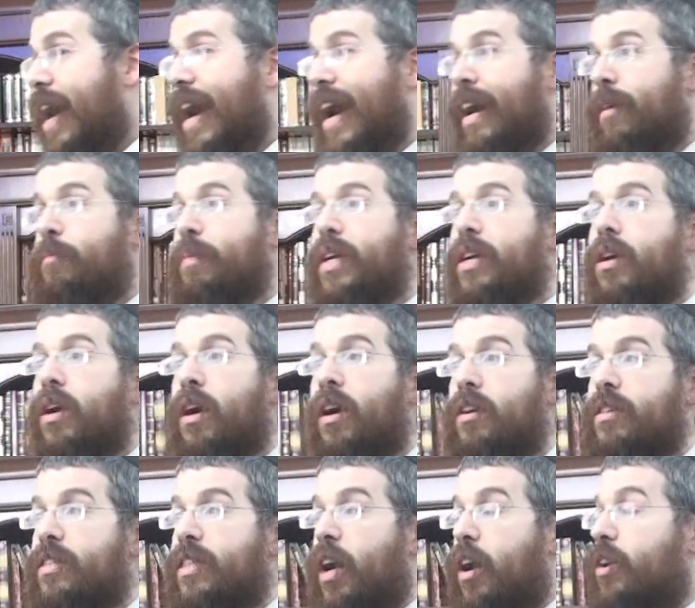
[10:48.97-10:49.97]
And
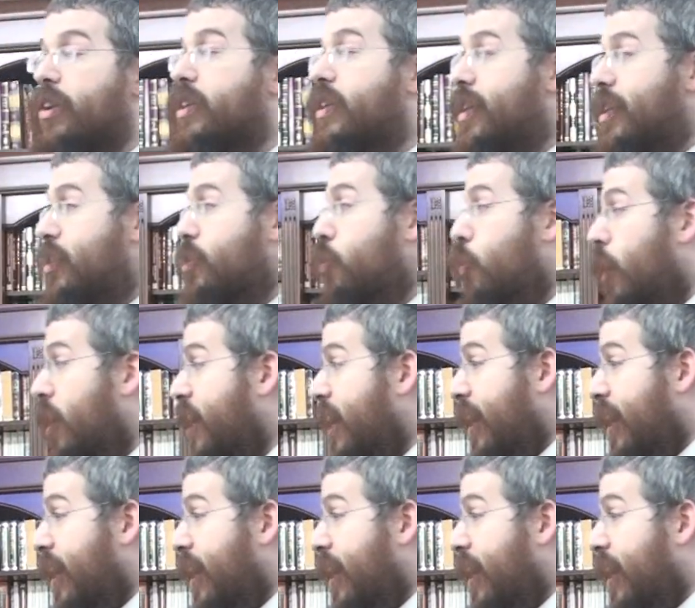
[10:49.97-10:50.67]
because there are Yidden who are